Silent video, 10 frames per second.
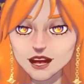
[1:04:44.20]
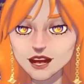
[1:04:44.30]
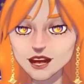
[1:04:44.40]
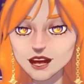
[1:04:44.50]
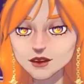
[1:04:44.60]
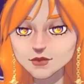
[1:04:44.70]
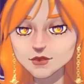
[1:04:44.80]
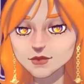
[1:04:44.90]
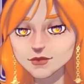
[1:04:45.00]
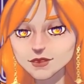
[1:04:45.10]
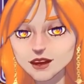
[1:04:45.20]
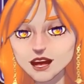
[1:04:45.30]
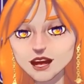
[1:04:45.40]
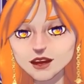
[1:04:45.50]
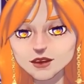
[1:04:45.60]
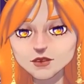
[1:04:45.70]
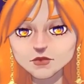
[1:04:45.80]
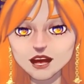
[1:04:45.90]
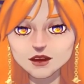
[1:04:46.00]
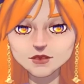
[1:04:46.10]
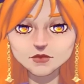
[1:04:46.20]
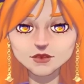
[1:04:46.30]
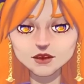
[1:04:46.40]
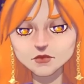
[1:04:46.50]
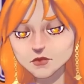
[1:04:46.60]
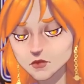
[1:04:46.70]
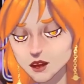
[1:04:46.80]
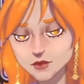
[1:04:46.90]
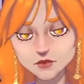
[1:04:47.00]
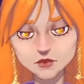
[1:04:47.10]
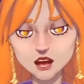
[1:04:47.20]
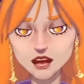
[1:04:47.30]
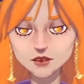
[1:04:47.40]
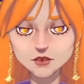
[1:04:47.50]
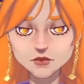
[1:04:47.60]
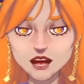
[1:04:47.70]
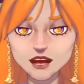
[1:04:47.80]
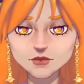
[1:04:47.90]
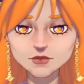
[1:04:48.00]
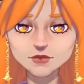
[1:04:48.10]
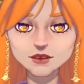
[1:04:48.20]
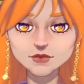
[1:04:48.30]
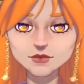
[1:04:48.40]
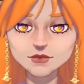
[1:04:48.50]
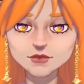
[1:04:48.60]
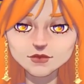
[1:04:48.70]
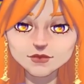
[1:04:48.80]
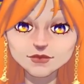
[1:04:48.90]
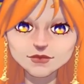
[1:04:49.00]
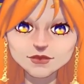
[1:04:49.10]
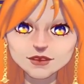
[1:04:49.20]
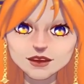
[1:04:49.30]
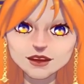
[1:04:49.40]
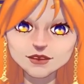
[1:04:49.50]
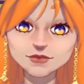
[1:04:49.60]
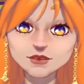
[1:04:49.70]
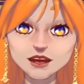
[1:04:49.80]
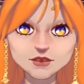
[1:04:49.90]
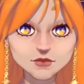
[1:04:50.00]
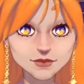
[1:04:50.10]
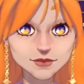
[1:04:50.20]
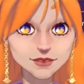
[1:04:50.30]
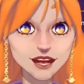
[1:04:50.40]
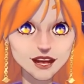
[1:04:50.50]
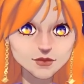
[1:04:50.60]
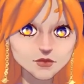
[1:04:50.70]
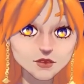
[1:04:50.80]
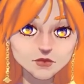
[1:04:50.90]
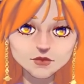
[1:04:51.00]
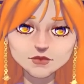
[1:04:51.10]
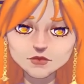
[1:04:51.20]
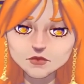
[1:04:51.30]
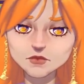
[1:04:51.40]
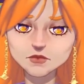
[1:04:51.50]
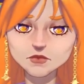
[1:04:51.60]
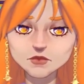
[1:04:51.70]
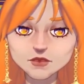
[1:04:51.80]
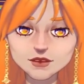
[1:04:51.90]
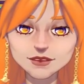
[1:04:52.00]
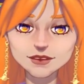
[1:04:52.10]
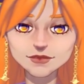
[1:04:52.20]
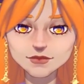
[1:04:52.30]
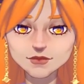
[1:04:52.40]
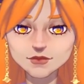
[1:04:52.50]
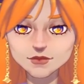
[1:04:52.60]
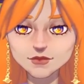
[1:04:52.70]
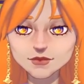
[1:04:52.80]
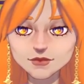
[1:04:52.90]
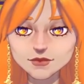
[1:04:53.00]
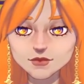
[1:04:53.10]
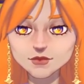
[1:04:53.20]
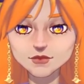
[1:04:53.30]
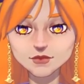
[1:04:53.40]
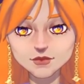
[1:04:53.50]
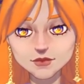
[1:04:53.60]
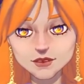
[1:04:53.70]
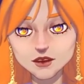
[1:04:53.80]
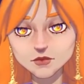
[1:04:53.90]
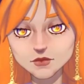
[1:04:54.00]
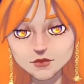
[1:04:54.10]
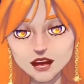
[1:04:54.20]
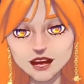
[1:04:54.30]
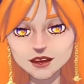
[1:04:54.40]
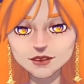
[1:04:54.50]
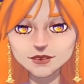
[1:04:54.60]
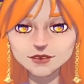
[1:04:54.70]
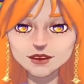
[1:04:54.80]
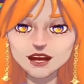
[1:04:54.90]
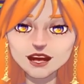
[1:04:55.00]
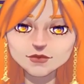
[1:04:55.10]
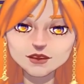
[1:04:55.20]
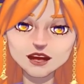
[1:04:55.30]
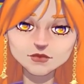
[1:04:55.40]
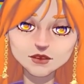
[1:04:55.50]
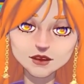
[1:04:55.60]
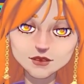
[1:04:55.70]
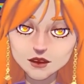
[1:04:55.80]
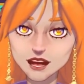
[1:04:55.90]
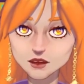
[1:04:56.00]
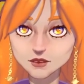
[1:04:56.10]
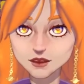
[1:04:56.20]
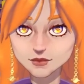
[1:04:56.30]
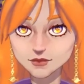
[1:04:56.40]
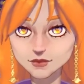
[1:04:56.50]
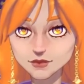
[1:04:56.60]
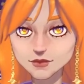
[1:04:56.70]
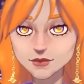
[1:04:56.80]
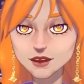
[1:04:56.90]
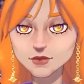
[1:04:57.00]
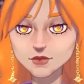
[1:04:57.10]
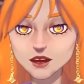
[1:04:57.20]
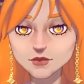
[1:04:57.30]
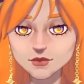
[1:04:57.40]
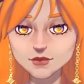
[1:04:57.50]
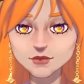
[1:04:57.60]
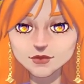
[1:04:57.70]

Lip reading: Agents and I, well, we never quite saw eye to eye on things. They gave me the name, but they don't know where he is. Ugh, I'm afraid I can't be much help in that department.